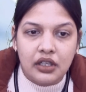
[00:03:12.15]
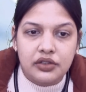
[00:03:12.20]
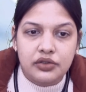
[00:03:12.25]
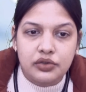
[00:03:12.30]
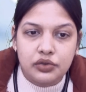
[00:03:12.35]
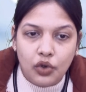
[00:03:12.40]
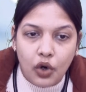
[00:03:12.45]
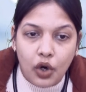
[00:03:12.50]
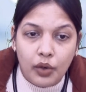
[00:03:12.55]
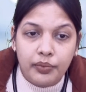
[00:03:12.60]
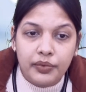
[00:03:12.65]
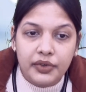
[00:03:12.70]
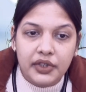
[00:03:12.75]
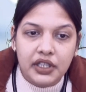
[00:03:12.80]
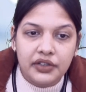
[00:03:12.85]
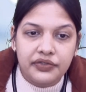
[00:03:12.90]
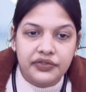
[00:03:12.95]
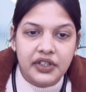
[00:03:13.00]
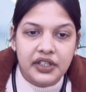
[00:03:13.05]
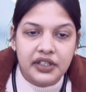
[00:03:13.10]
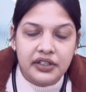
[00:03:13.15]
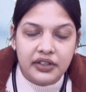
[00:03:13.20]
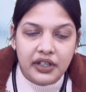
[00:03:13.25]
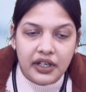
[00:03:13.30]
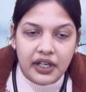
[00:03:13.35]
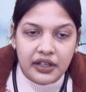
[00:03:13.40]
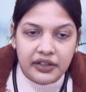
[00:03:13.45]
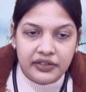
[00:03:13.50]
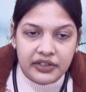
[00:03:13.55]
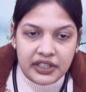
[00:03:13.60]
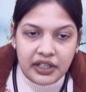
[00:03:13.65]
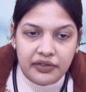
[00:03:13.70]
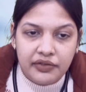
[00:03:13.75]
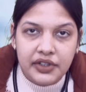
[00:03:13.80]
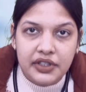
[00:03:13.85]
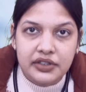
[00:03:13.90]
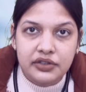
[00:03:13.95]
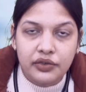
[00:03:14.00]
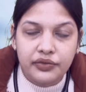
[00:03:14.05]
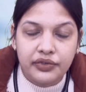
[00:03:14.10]
Stop if there is any
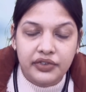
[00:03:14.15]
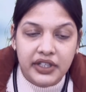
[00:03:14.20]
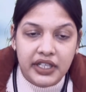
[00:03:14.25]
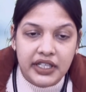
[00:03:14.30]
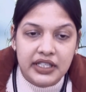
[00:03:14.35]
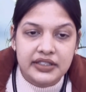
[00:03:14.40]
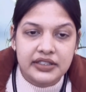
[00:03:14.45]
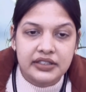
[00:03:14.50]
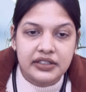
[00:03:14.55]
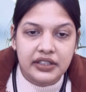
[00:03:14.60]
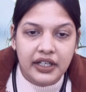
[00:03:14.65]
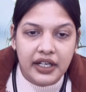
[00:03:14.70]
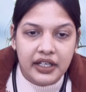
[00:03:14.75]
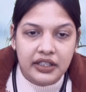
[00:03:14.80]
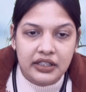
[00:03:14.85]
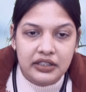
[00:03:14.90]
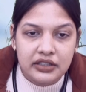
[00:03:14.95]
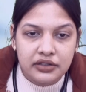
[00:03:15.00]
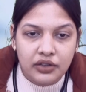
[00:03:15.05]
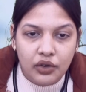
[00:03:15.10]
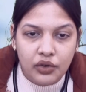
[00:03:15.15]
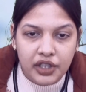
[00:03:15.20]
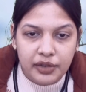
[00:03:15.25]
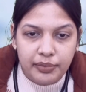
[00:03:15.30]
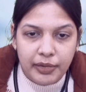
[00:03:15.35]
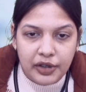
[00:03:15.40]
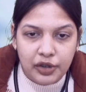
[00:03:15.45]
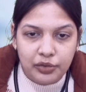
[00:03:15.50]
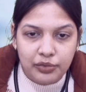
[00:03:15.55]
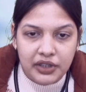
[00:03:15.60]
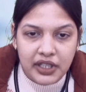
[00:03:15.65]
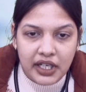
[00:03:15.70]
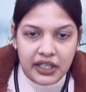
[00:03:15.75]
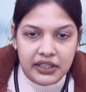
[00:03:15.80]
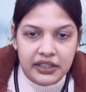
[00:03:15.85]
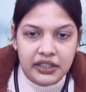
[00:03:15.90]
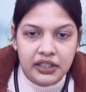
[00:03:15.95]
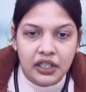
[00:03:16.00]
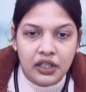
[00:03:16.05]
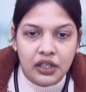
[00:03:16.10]
evidence of rales, crackles, or
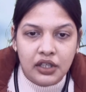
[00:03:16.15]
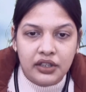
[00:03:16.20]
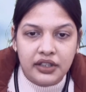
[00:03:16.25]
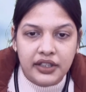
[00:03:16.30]
hepatomegaly,